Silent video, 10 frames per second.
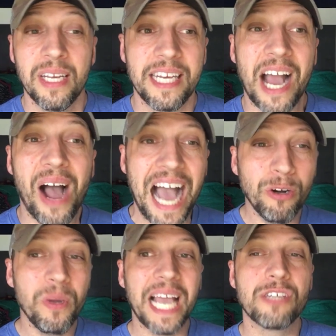Now, how
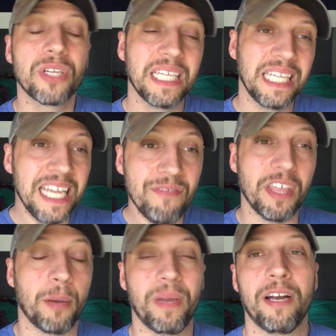do we actually leave
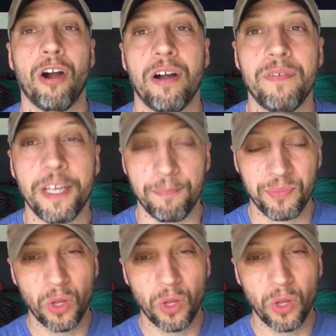them in our RV?